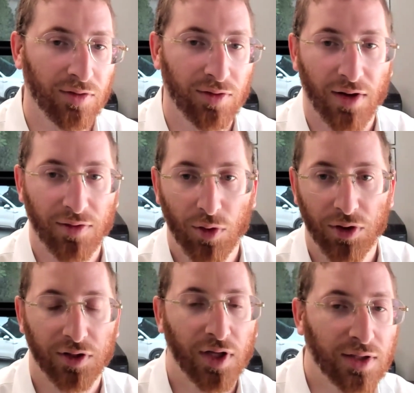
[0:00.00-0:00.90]
even after all
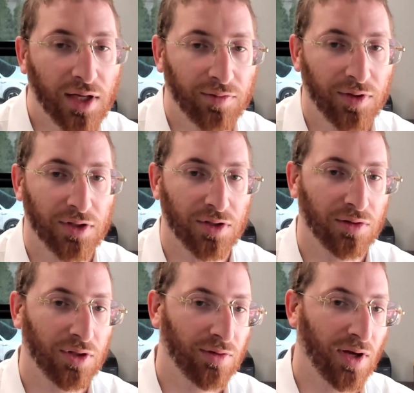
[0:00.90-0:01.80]
the TikTok fees
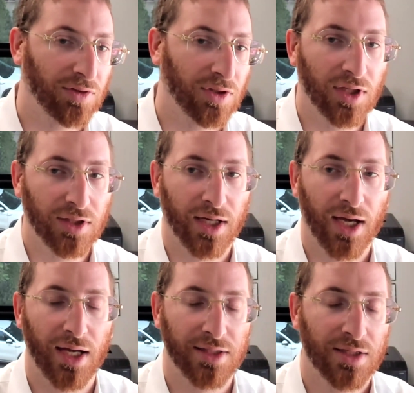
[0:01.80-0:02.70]
and even after TikTok
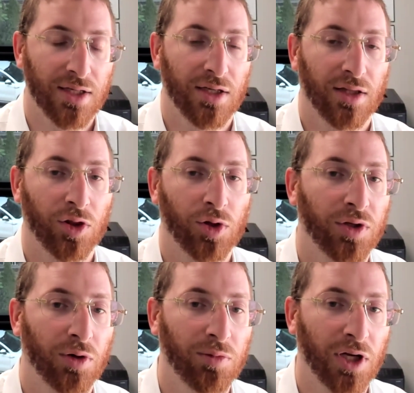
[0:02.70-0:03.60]
ads, they thought
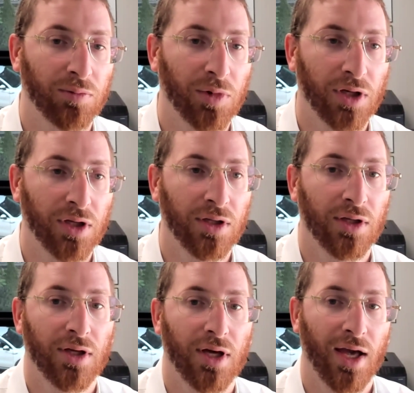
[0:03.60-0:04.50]
they were making money.
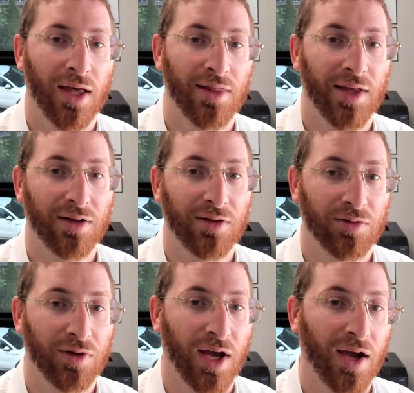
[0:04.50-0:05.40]
And then
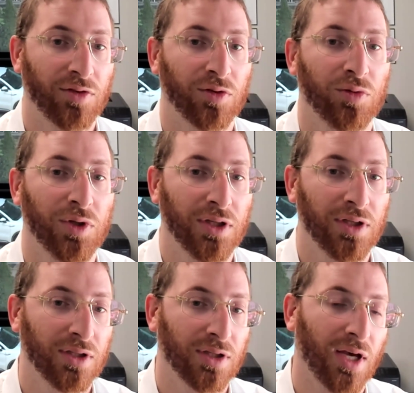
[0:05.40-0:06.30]
after
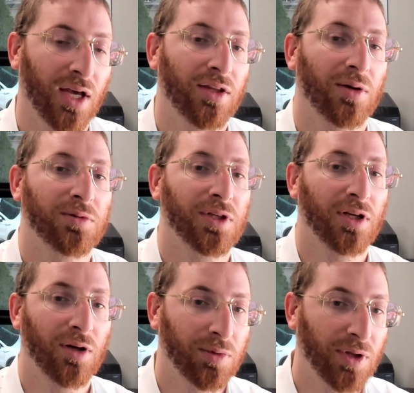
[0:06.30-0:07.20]
we ended up
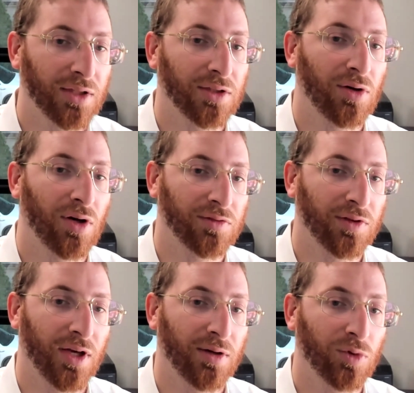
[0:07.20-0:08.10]
setting up landed costs
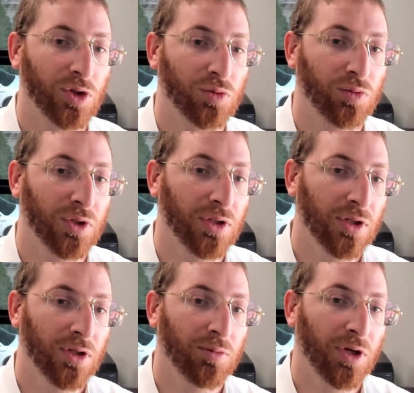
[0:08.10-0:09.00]
for them, which we
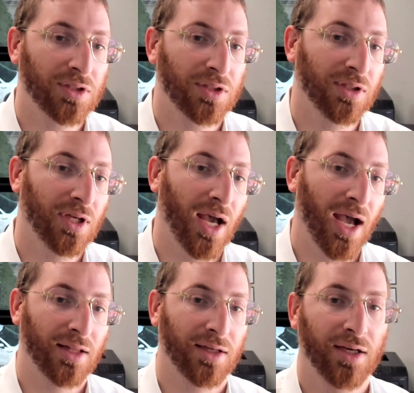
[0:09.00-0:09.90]
basically
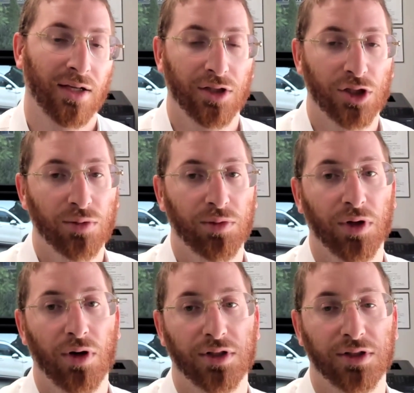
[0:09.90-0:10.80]
allocated the
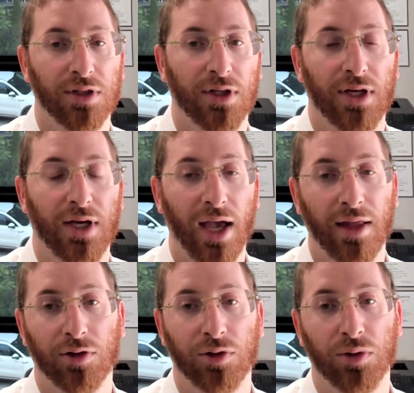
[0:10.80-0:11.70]
shipping cost
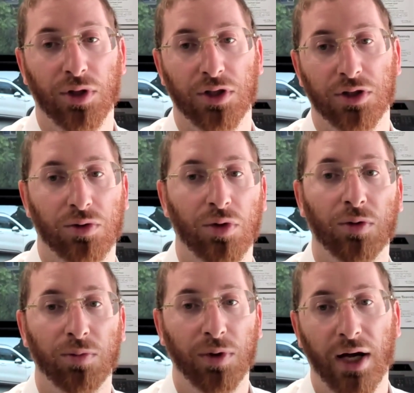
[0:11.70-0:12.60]
and the duties to
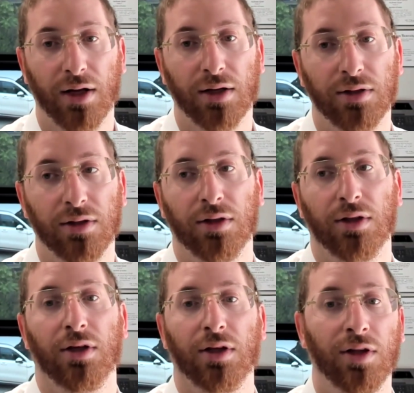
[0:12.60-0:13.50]
the product,
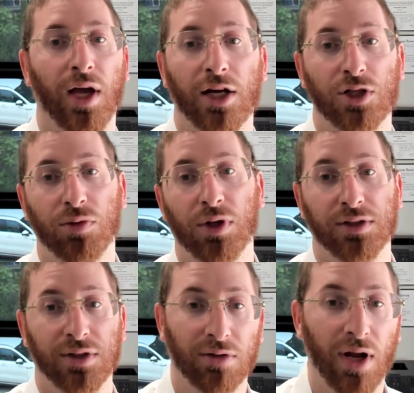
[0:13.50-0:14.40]
they actually
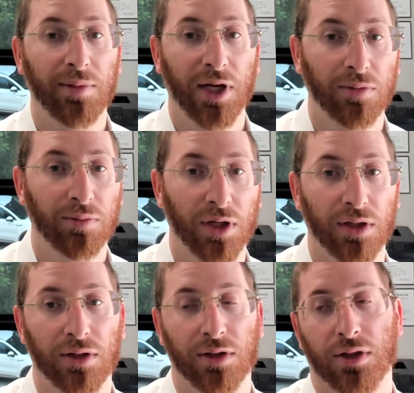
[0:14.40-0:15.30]
realized that they're not making
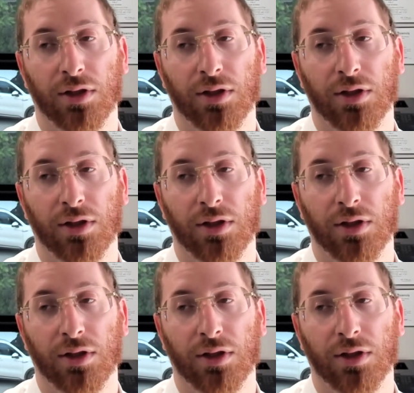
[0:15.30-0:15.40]
money.